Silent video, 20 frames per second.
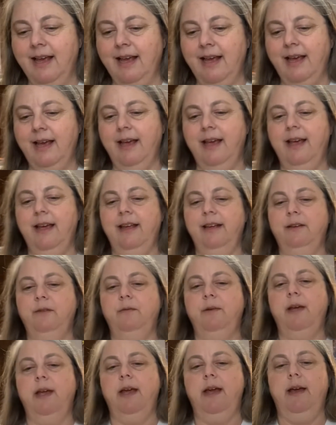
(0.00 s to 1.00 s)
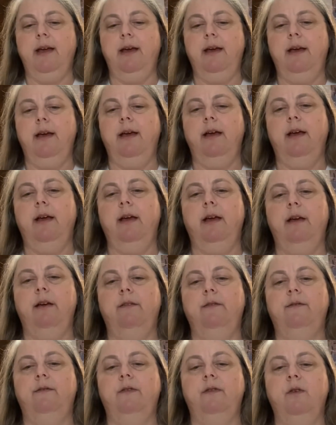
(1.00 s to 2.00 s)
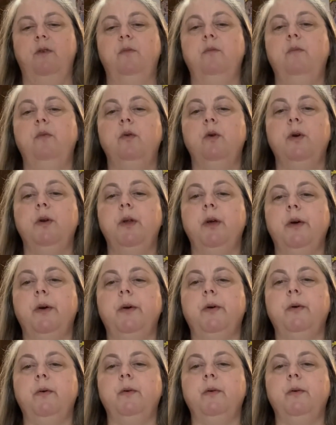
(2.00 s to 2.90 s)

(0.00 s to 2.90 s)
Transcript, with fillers: And we have a Bordeaux.